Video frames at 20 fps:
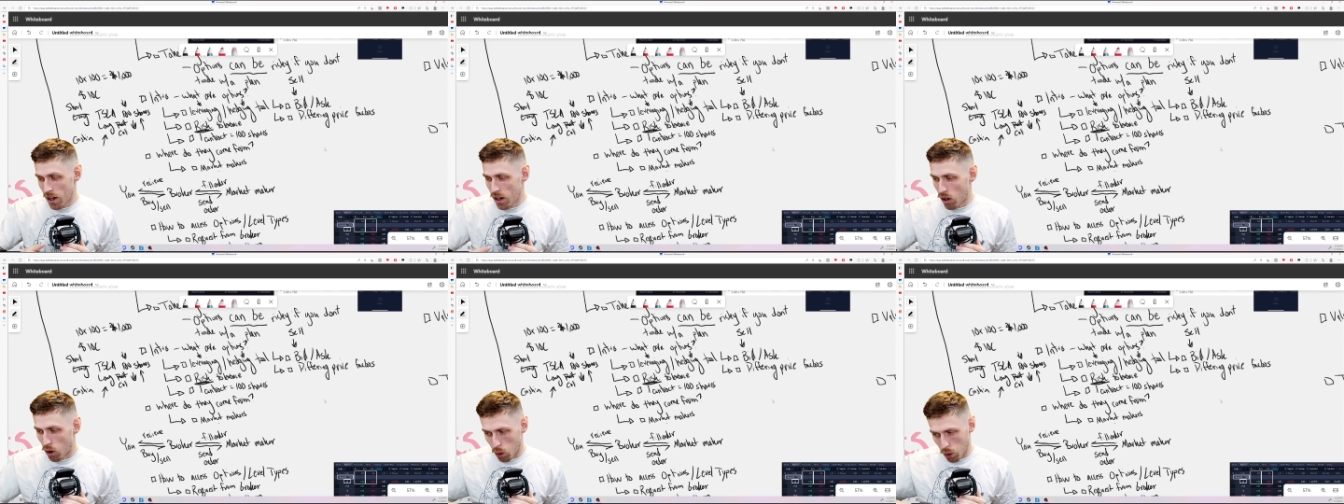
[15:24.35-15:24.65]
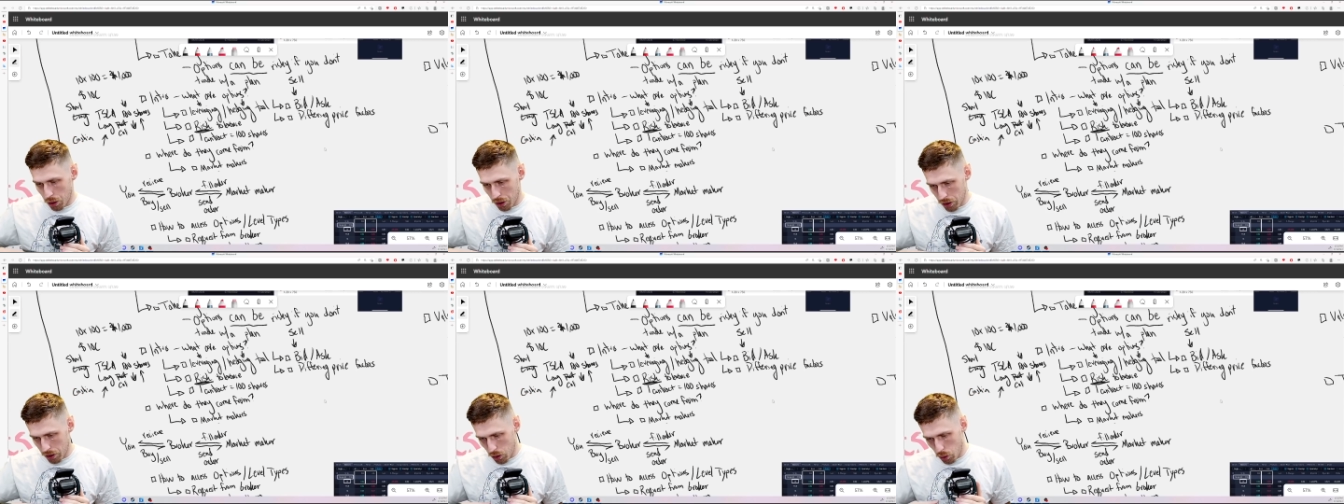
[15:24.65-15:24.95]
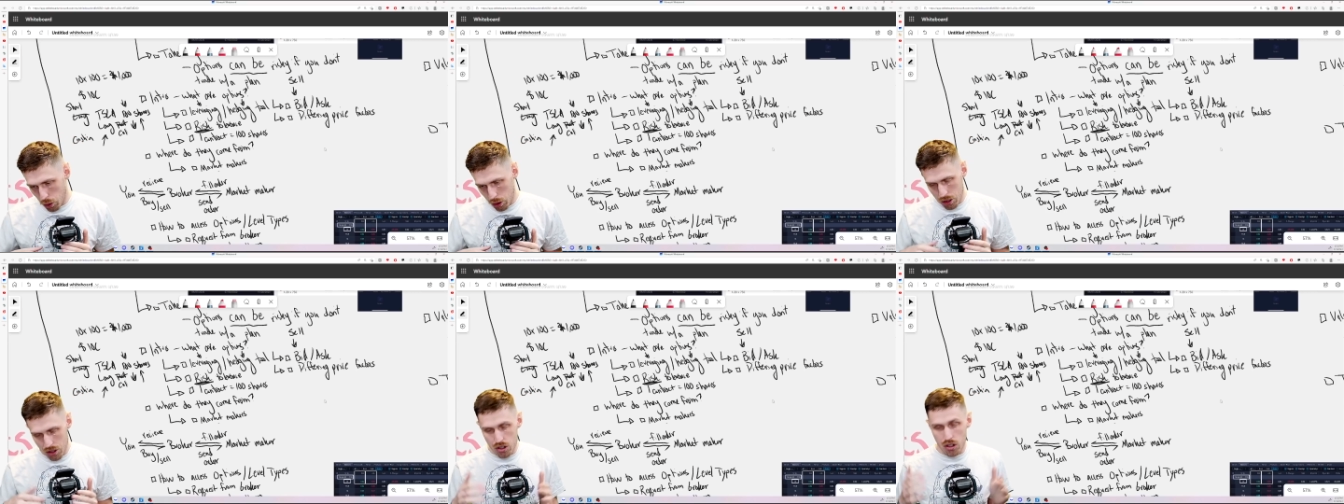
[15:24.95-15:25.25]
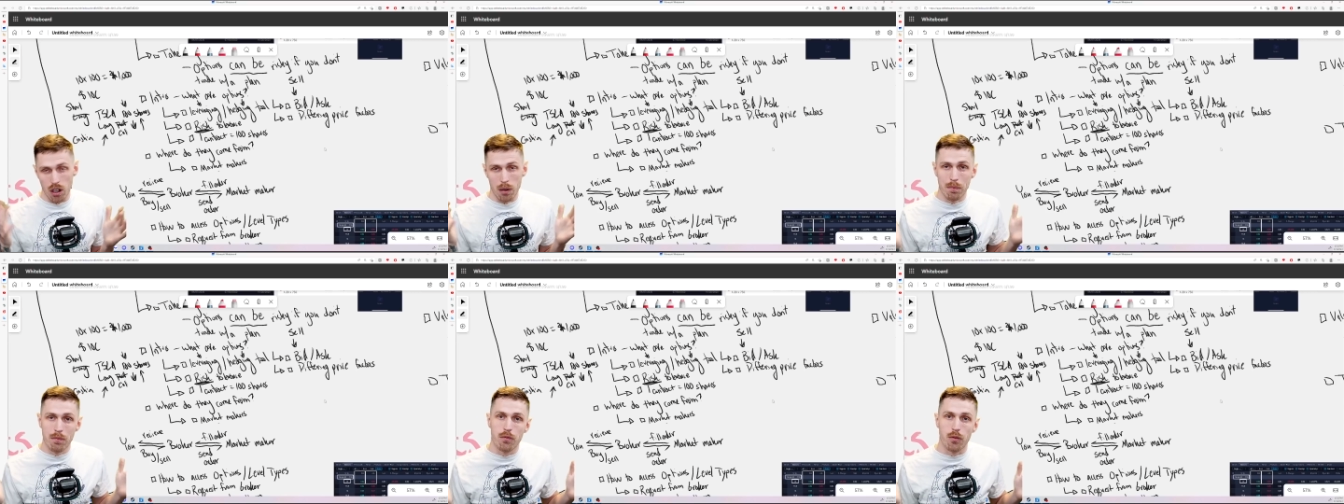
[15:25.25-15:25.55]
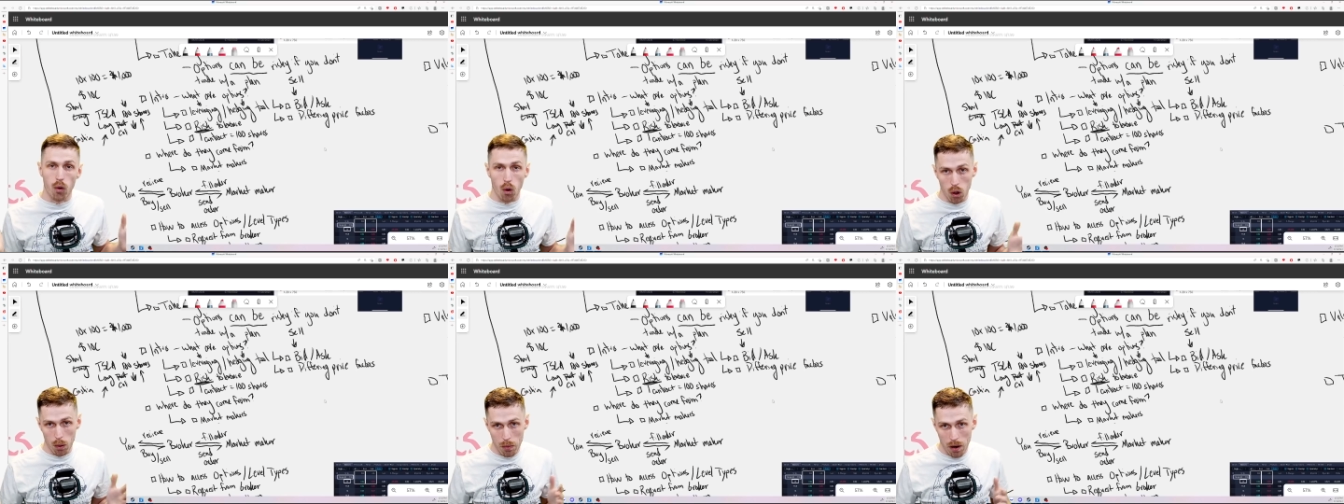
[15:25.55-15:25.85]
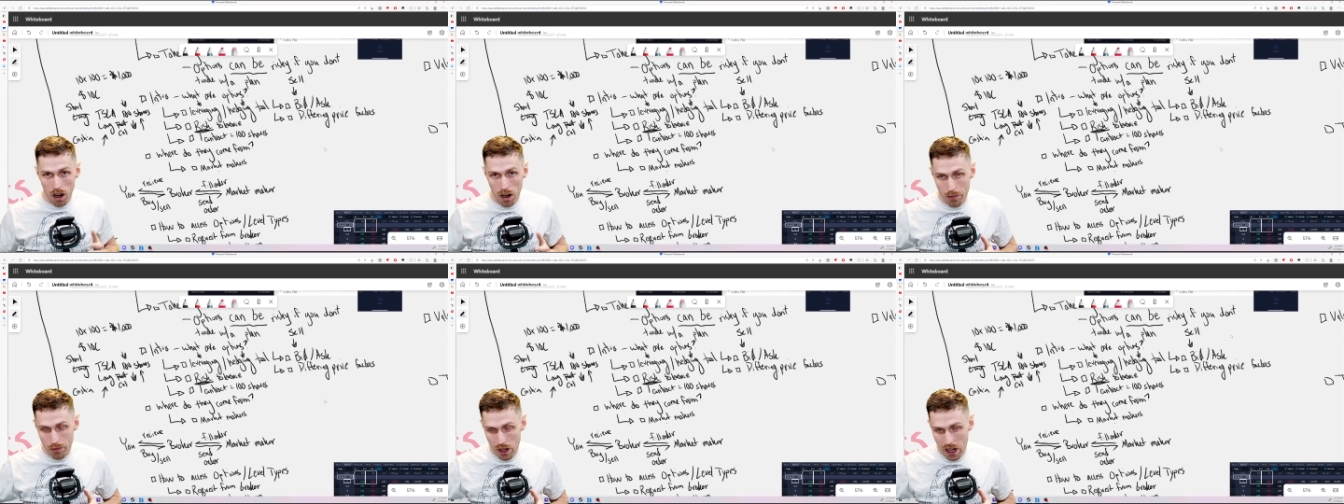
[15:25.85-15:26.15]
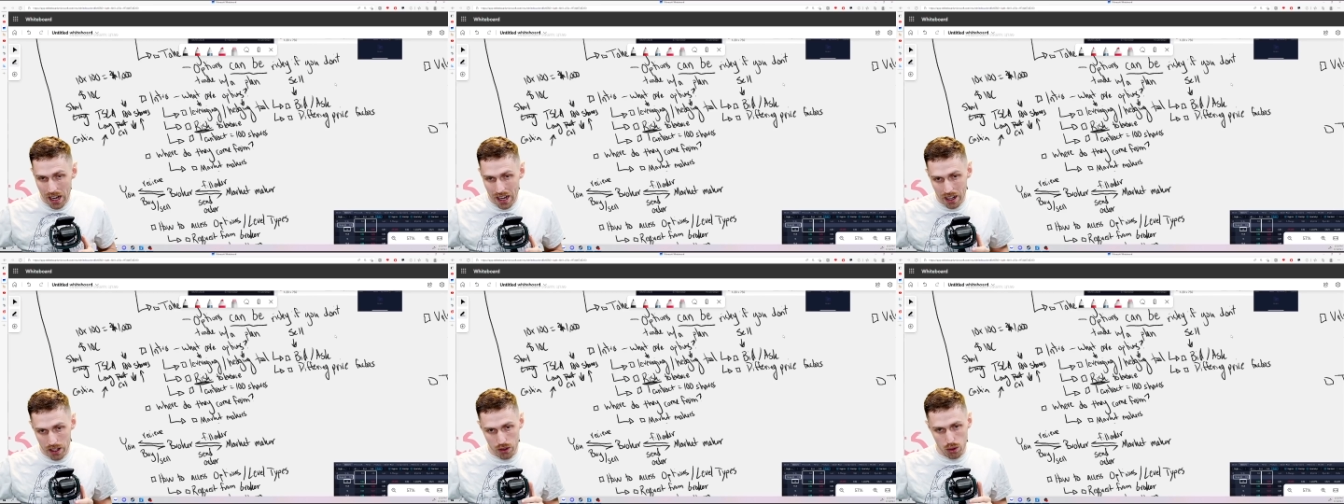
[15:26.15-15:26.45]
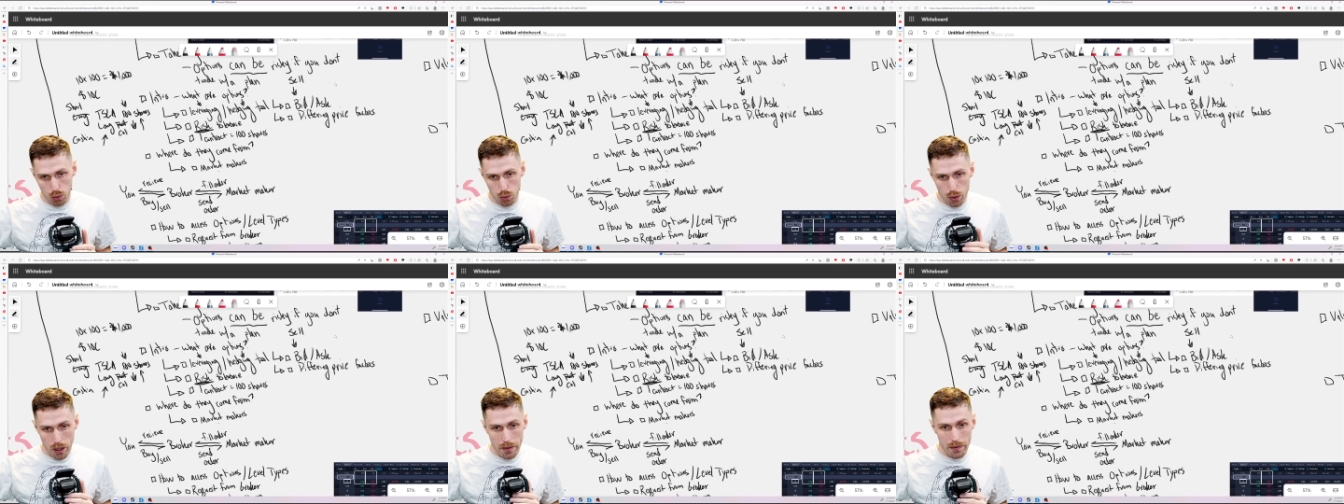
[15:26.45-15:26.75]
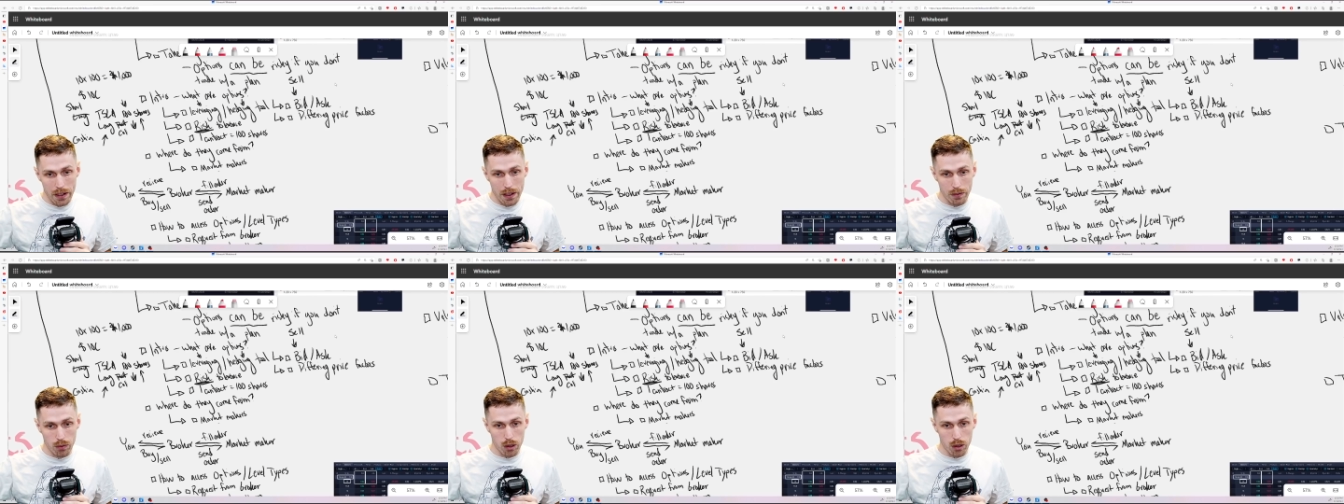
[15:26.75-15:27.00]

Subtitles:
or some form of a derivative,